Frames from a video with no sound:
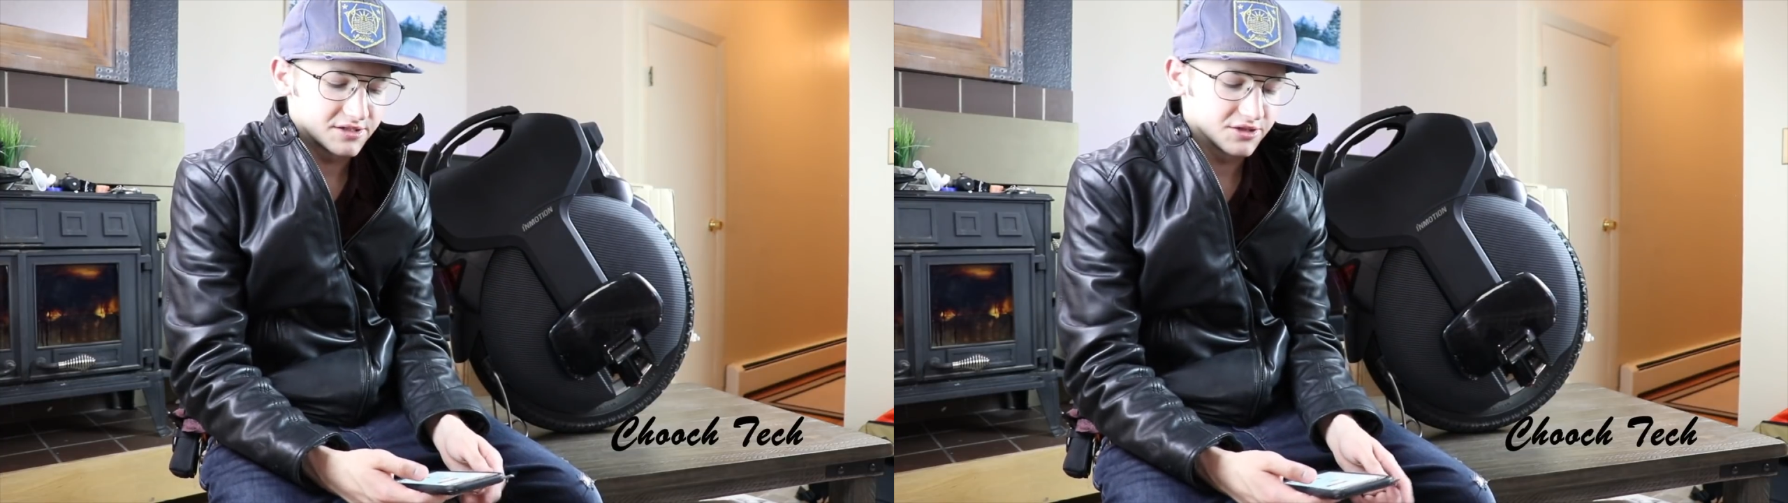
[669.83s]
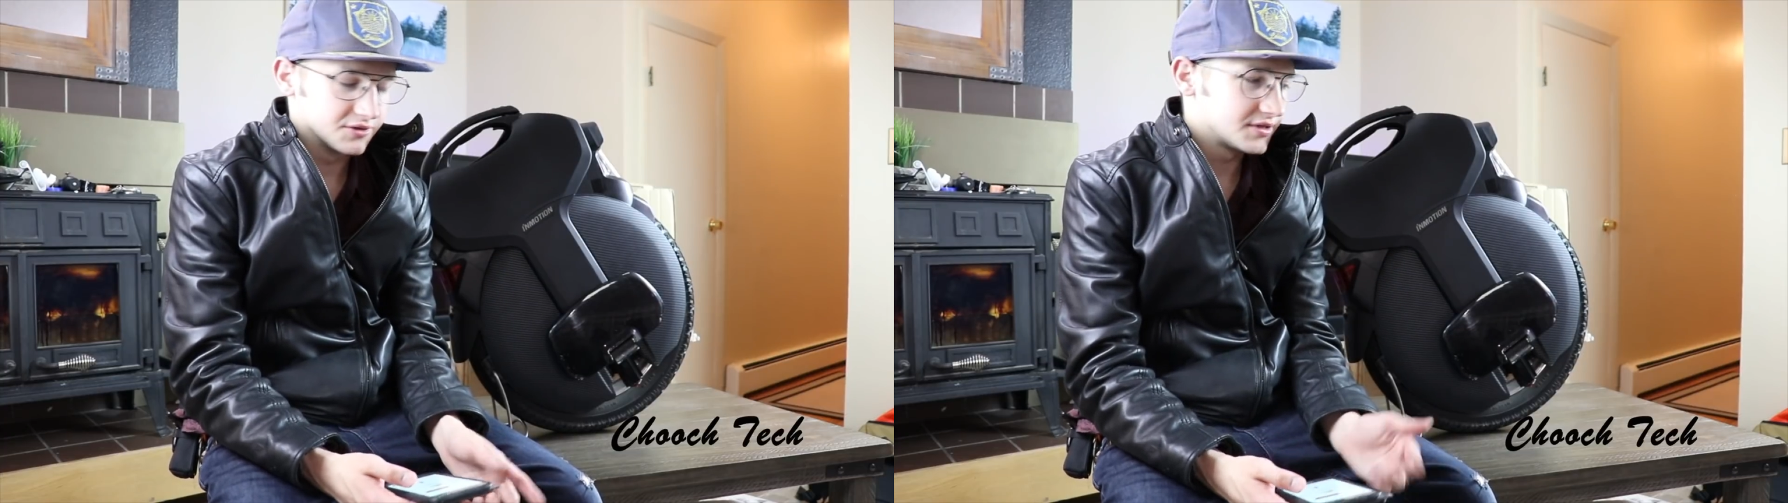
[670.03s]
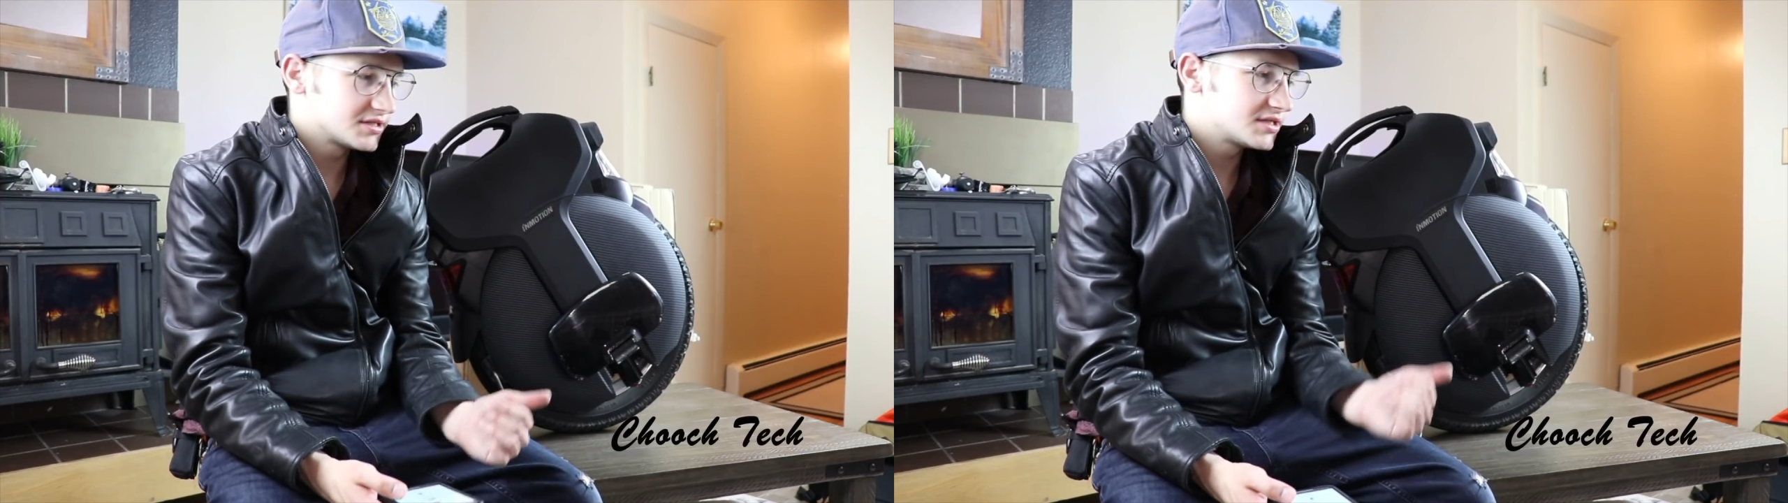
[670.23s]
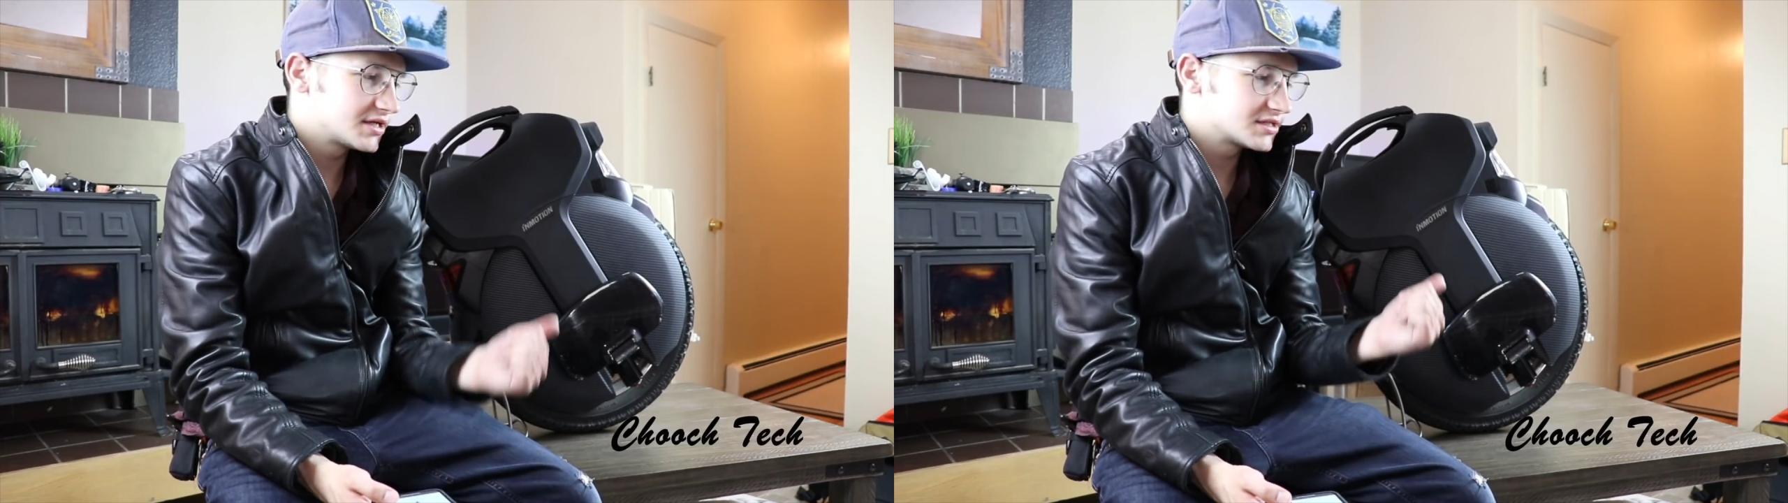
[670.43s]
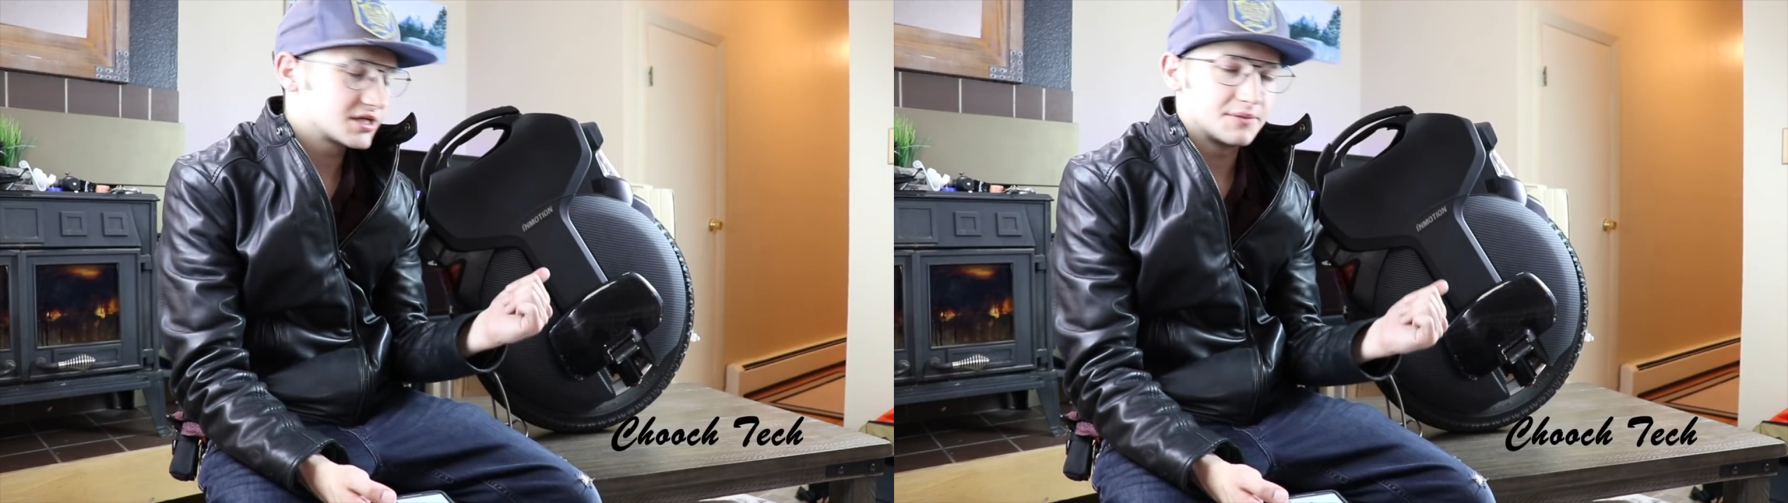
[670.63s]
So this thing
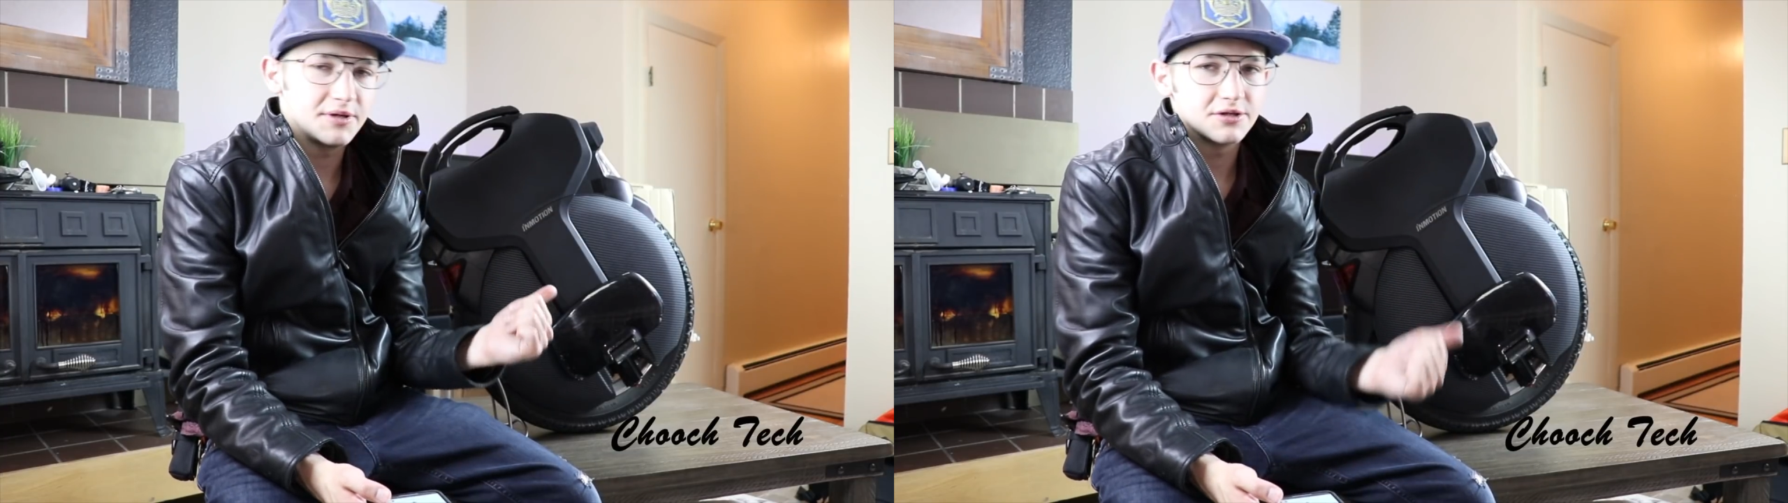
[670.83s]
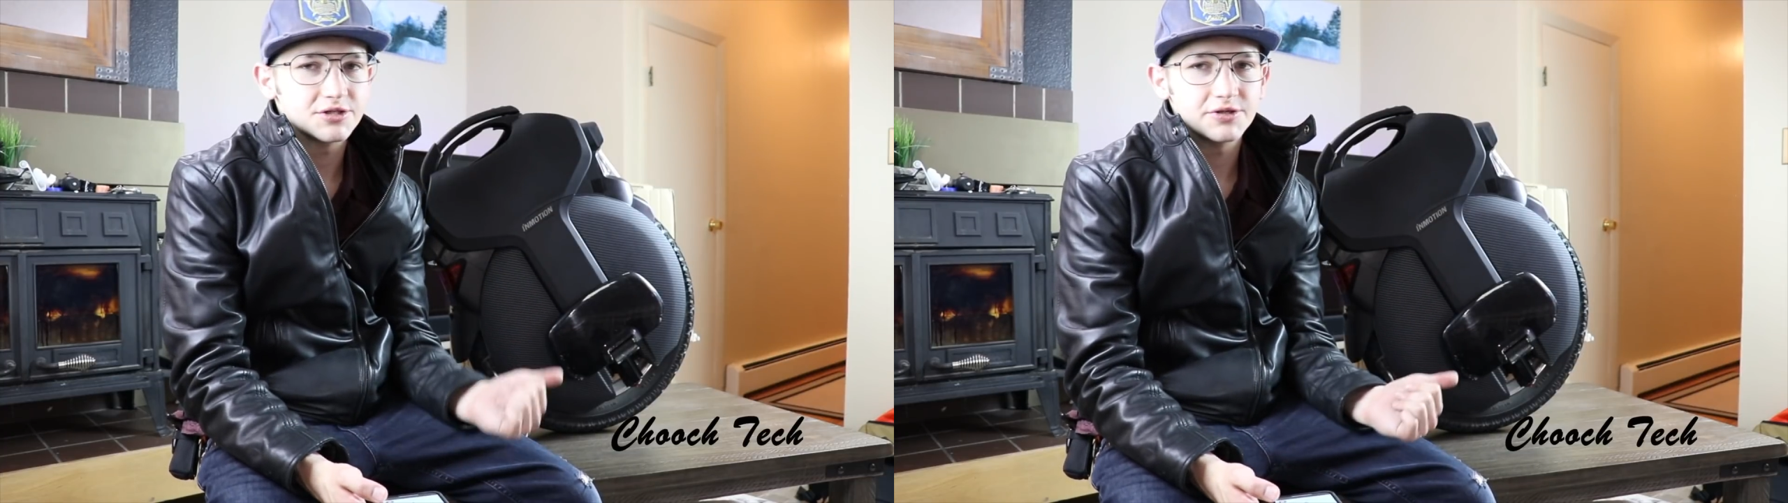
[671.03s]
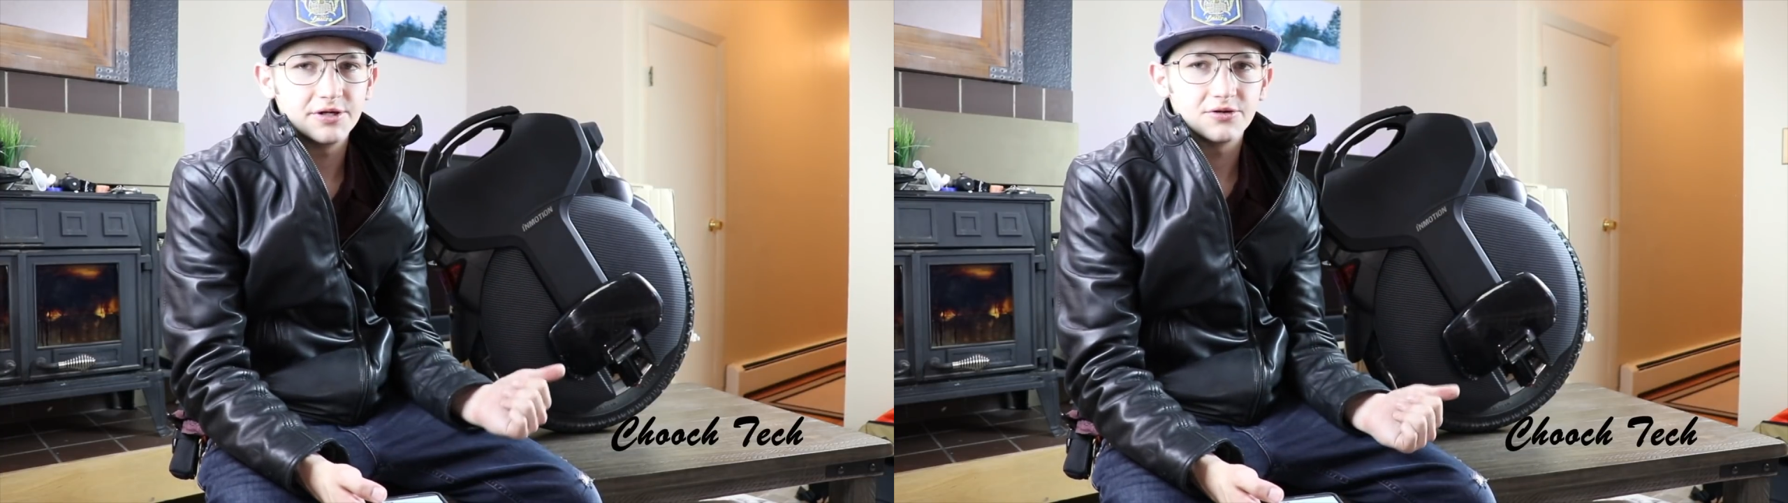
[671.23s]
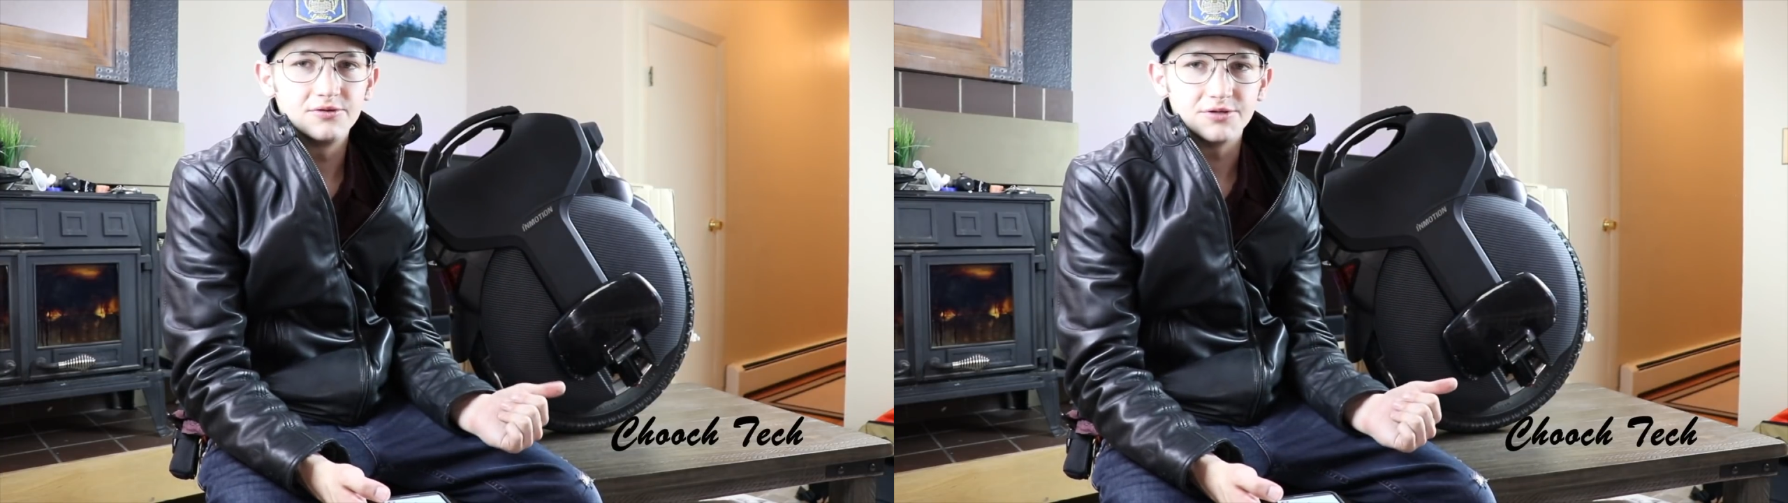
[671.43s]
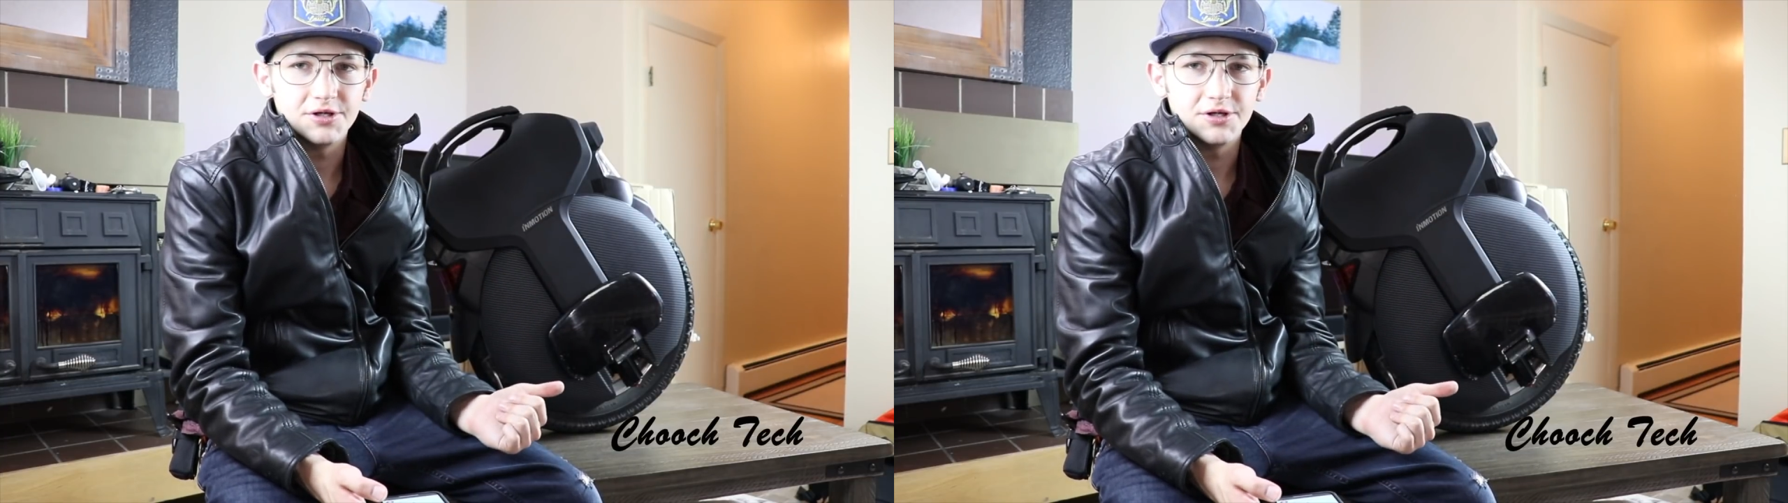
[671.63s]
is going to be your street cruiser,